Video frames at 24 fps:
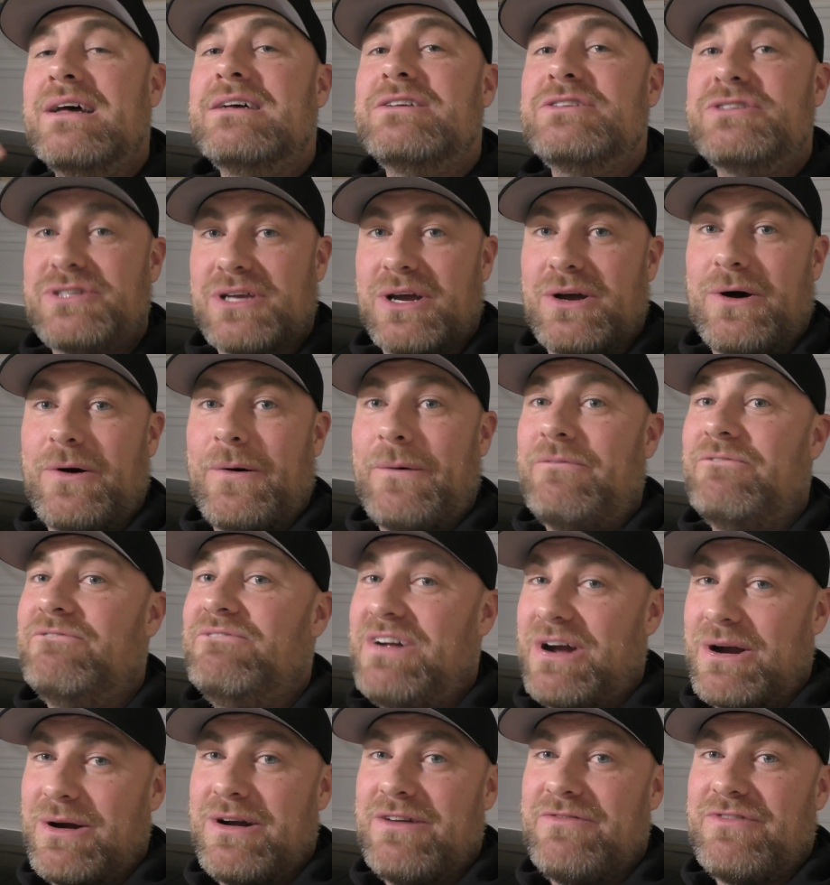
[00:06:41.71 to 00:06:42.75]
So,
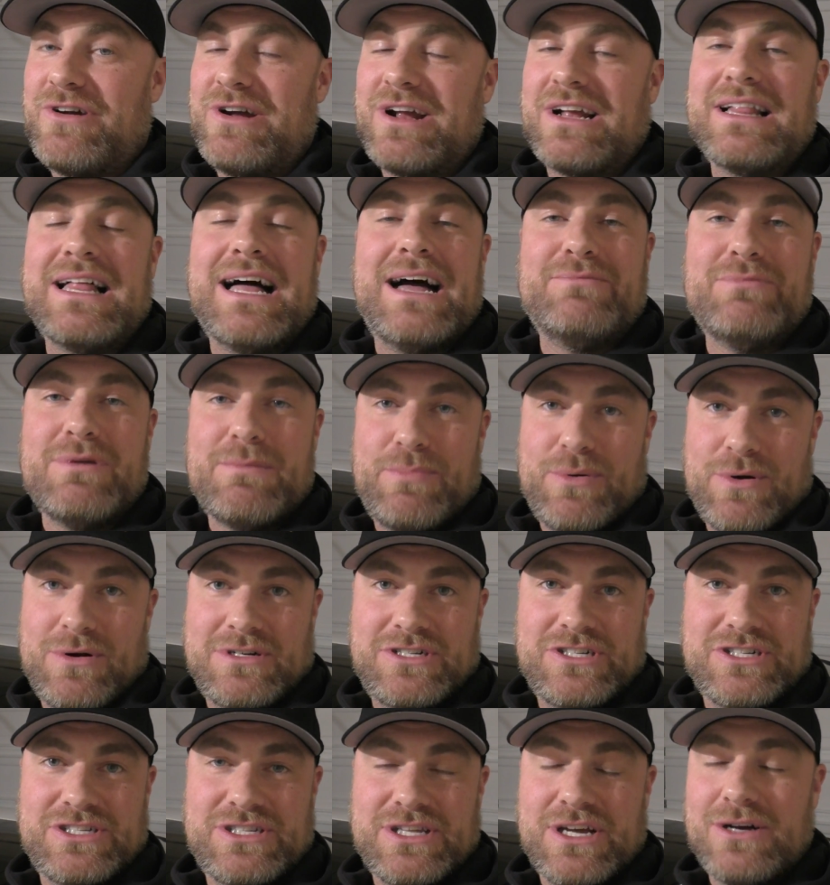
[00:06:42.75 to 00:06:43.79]
very, very glad we
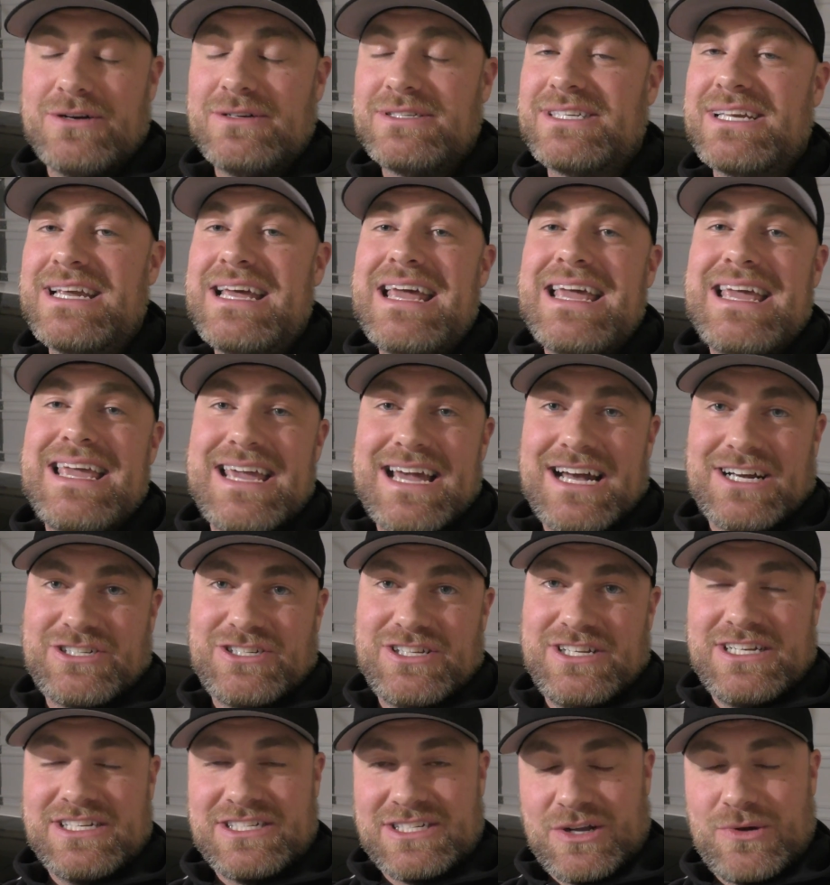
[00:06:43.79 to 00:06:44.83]
purchased those. He
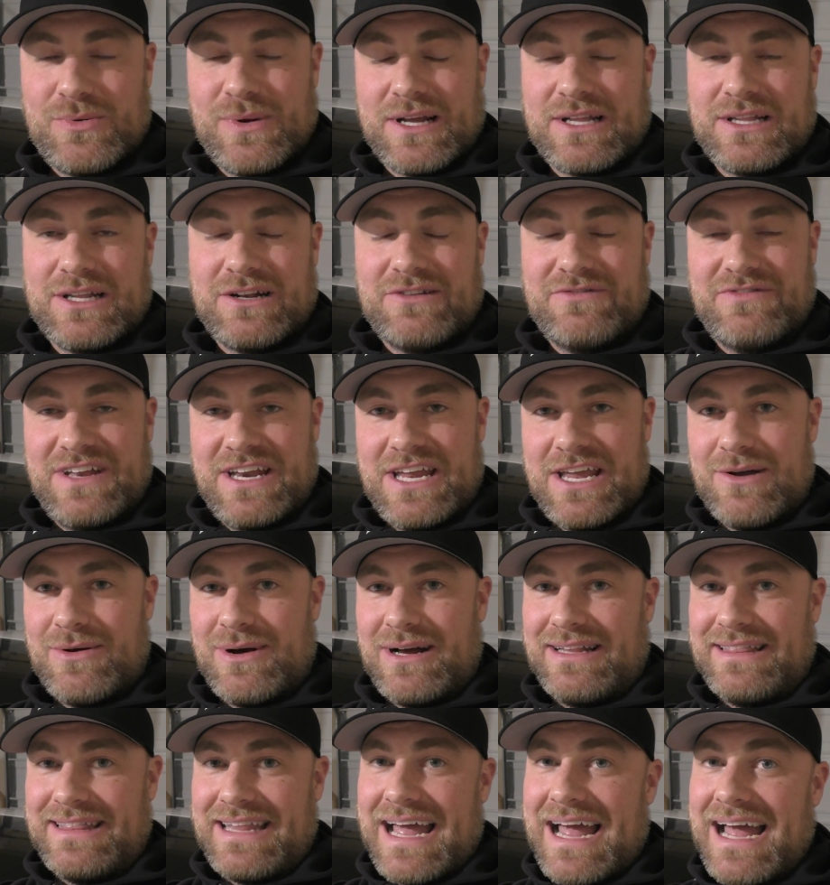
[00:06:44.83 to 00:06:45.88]
actually does a quick little video
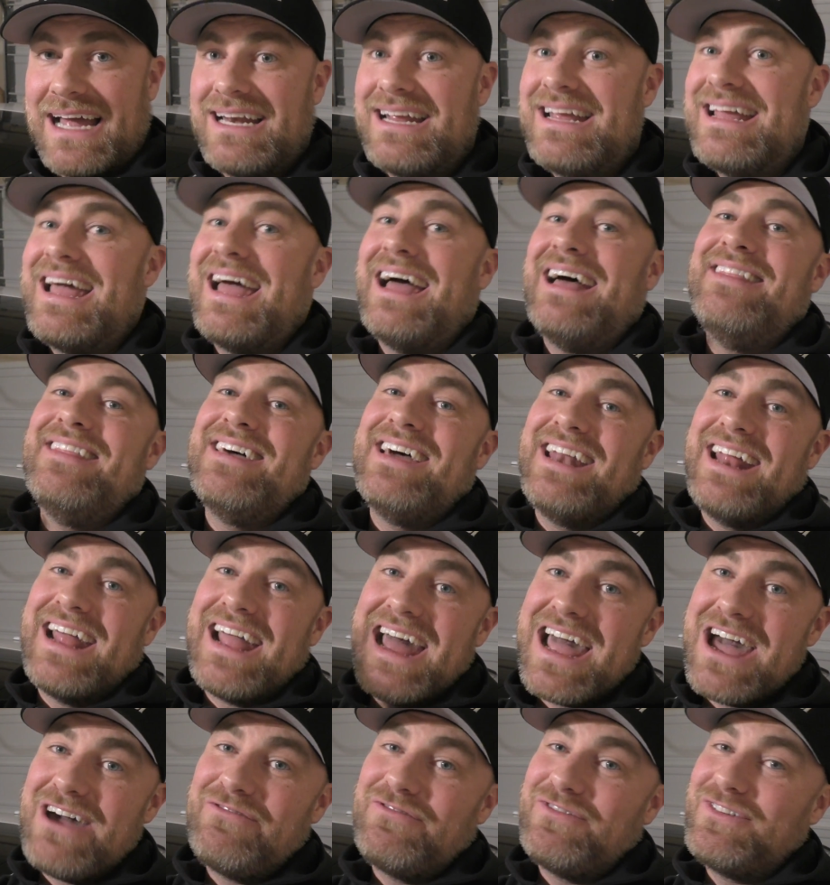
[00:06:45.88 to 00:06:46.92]
on that, and then
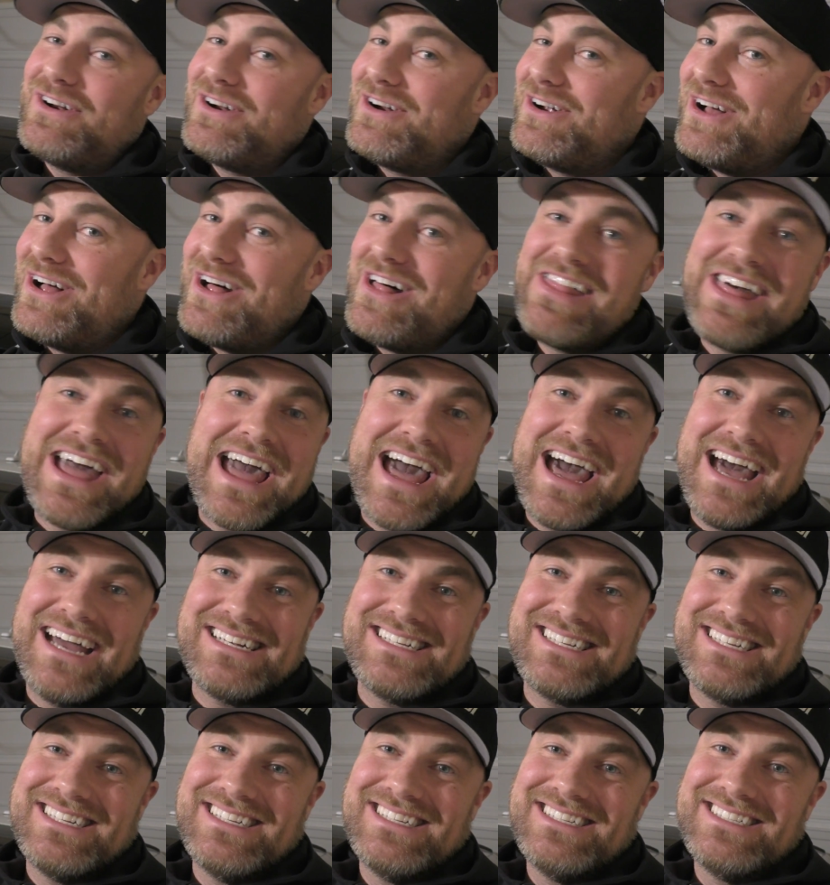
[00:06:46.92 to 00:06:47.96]
after all that,